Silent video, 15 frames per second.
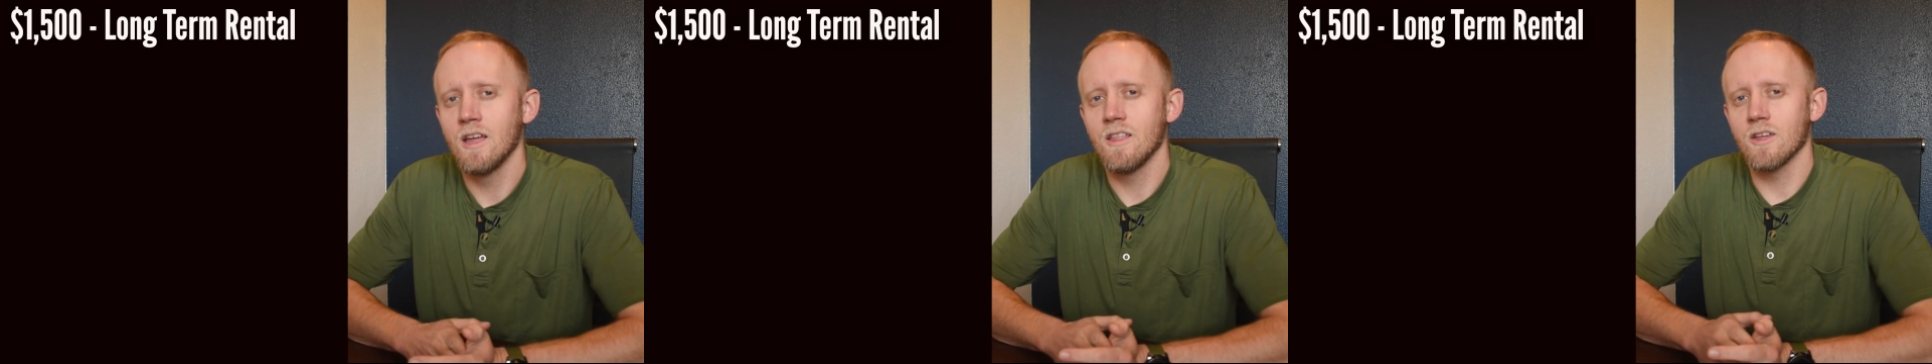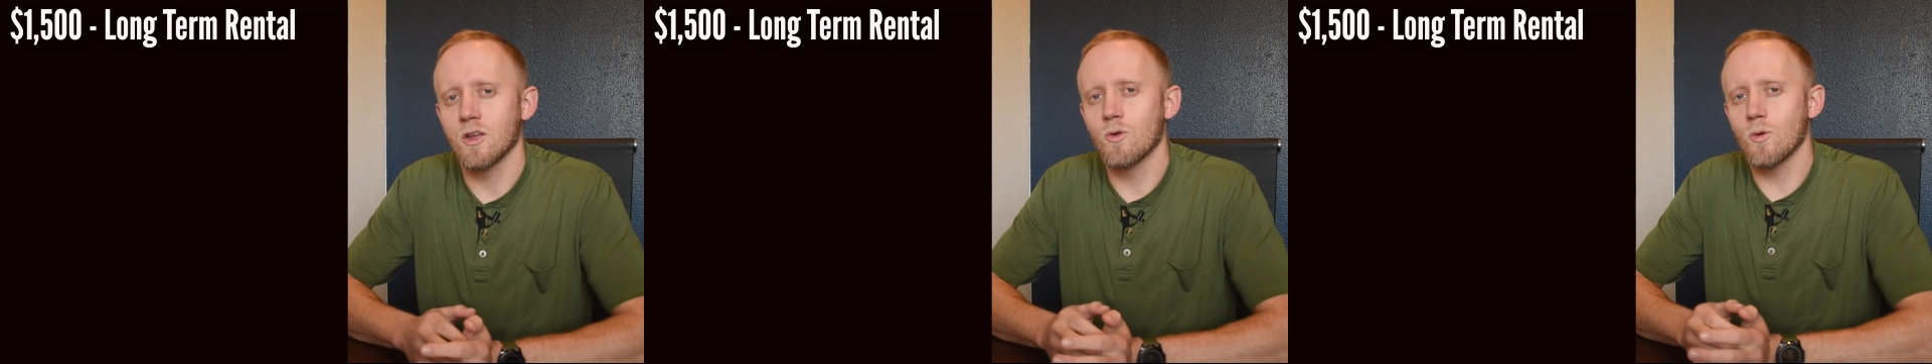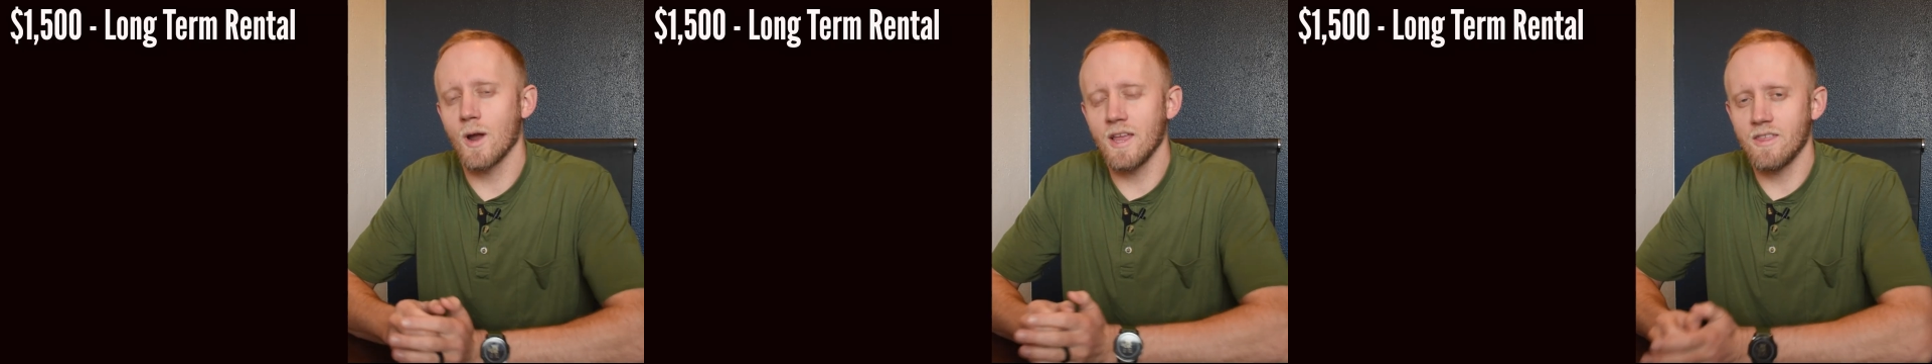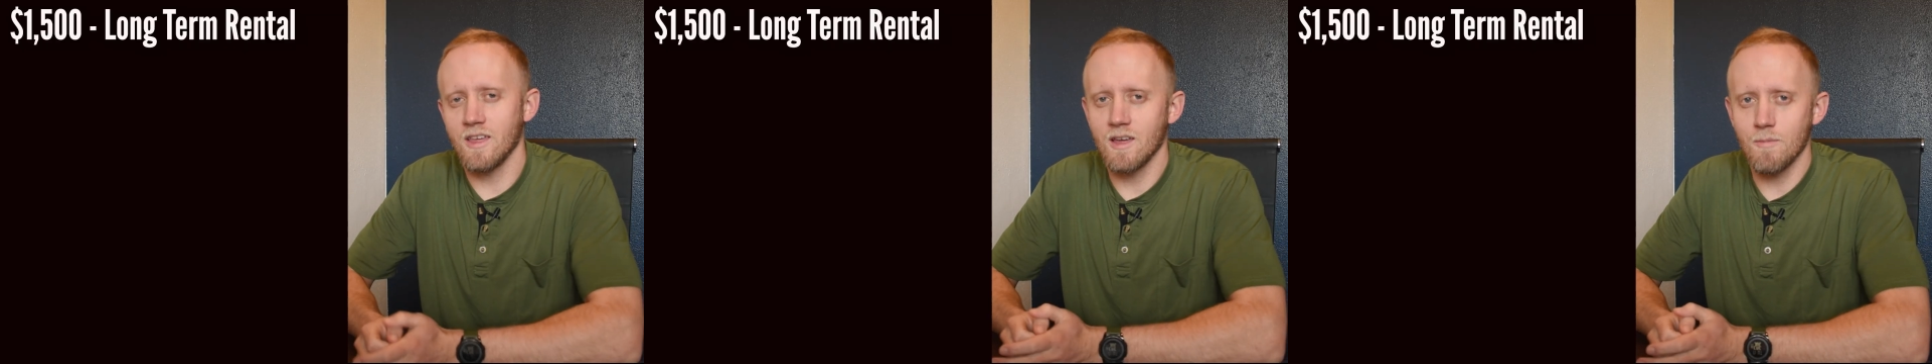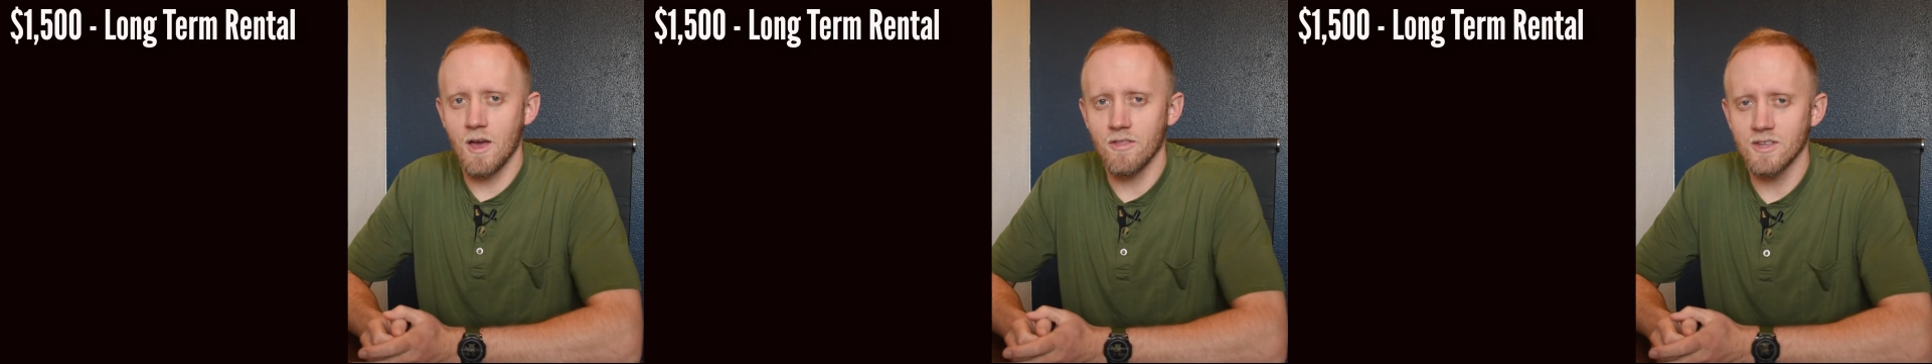The great
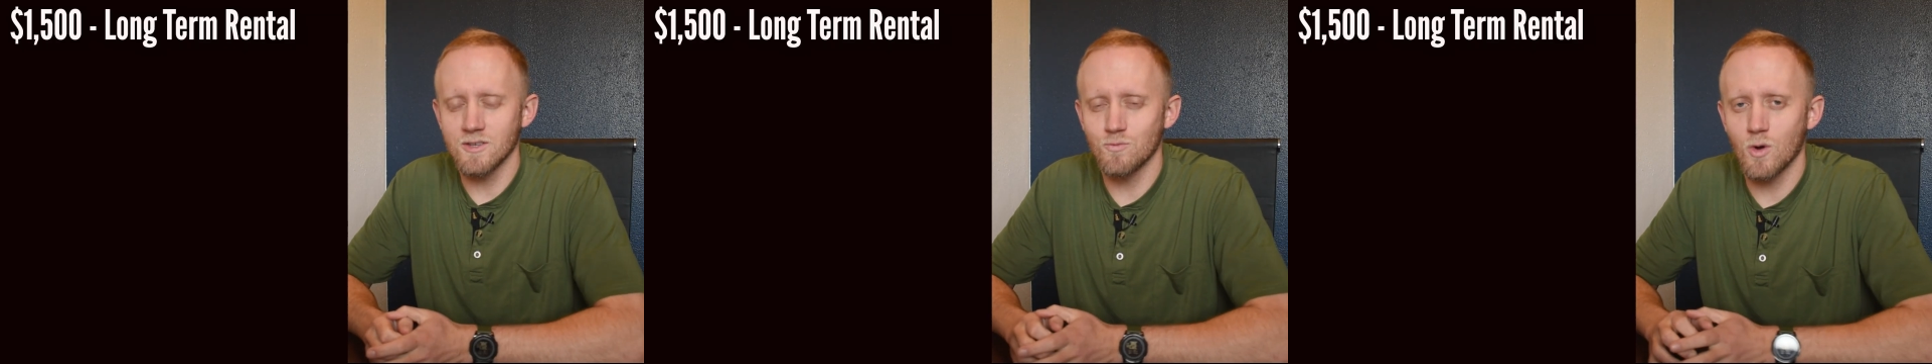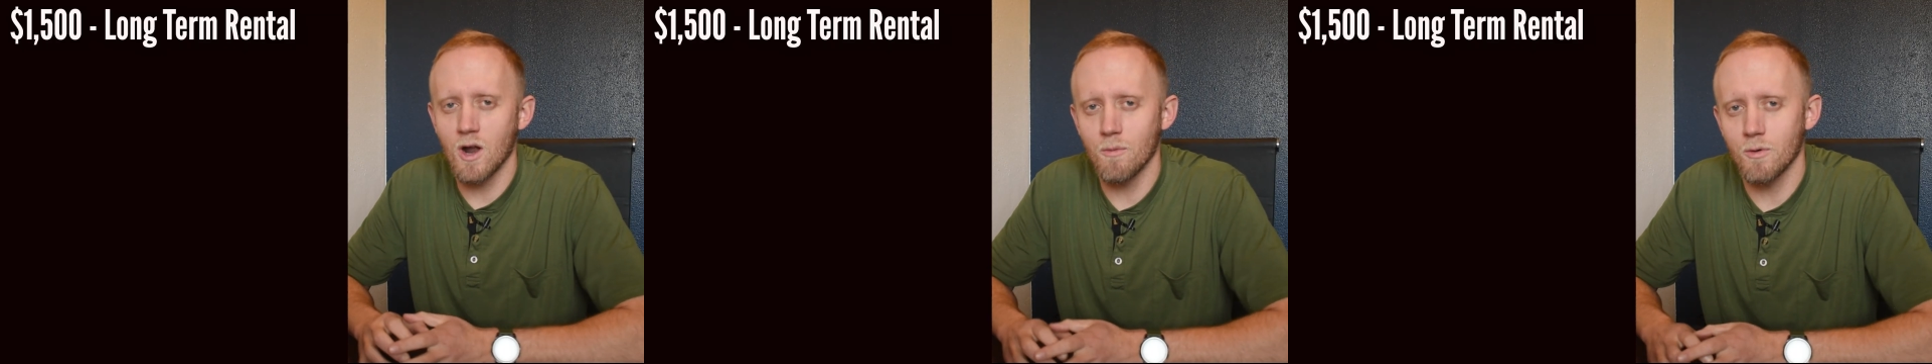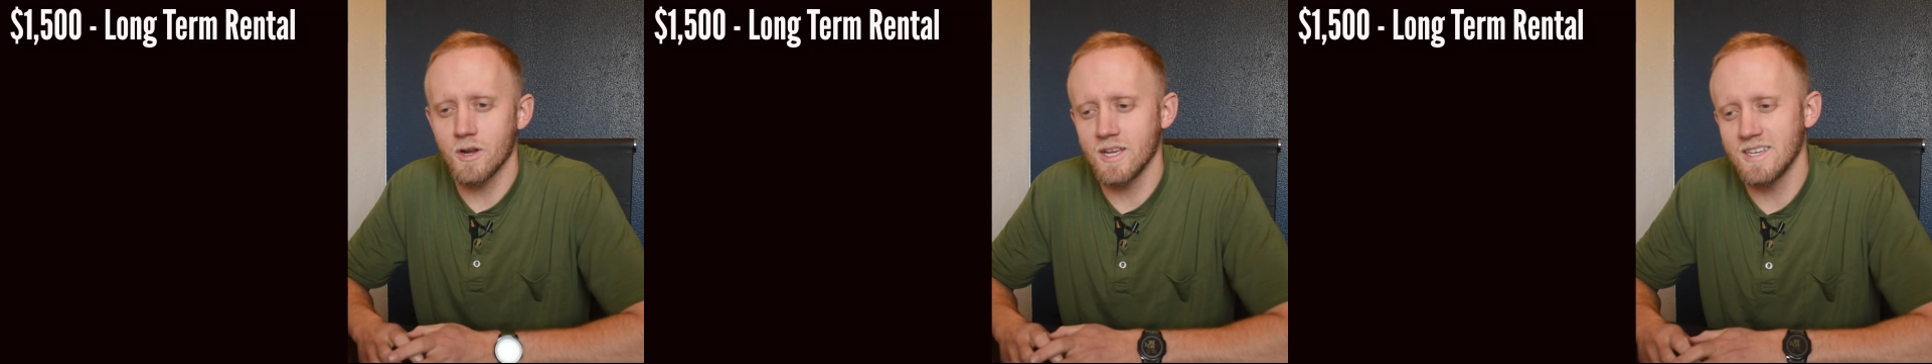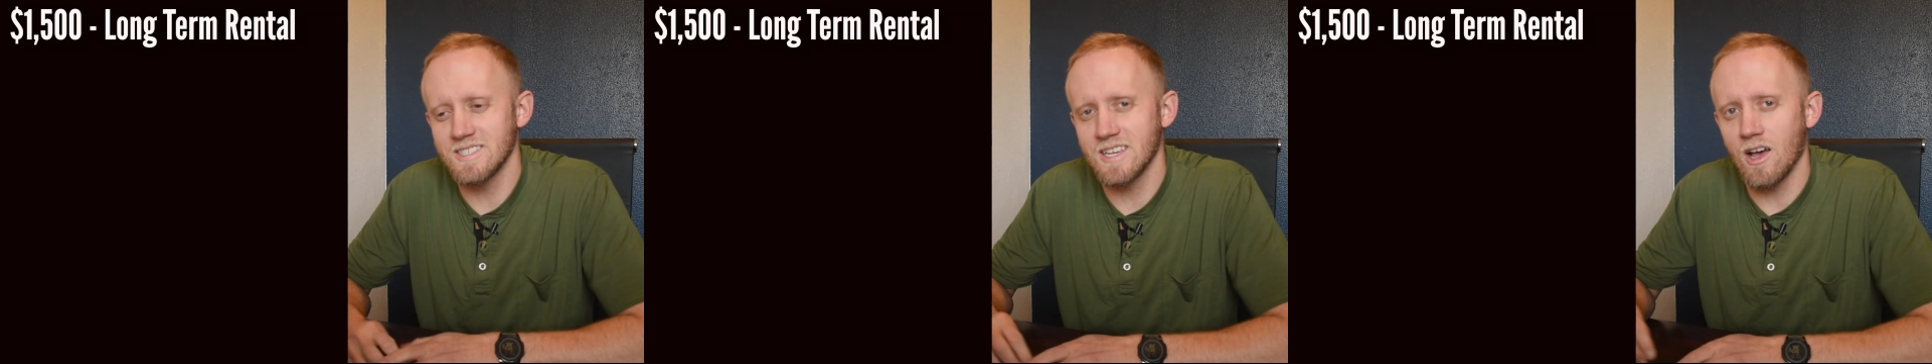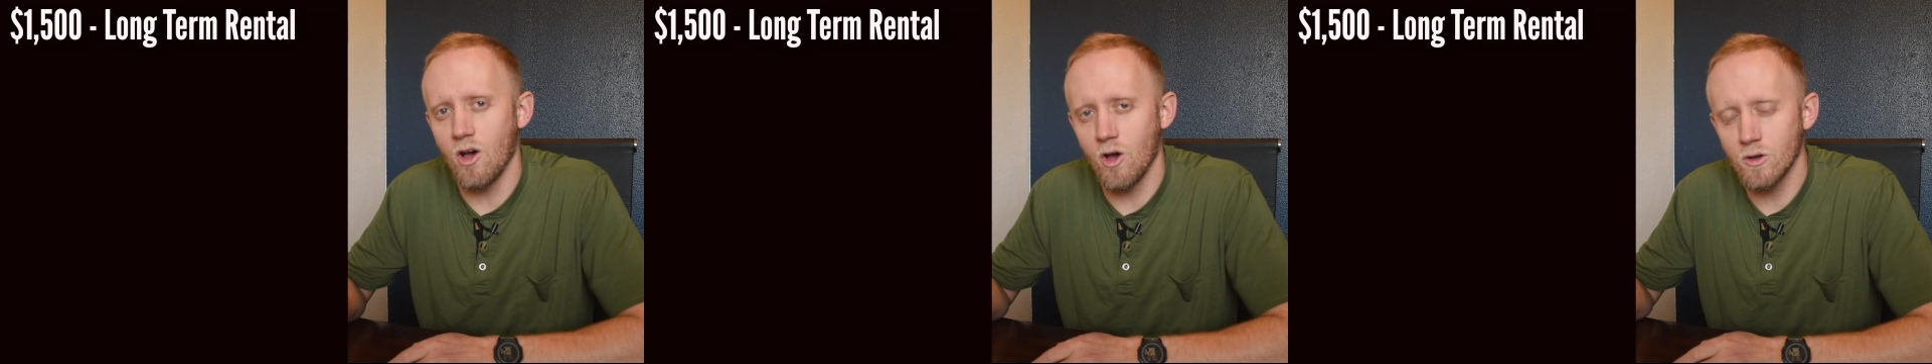thing about this property is it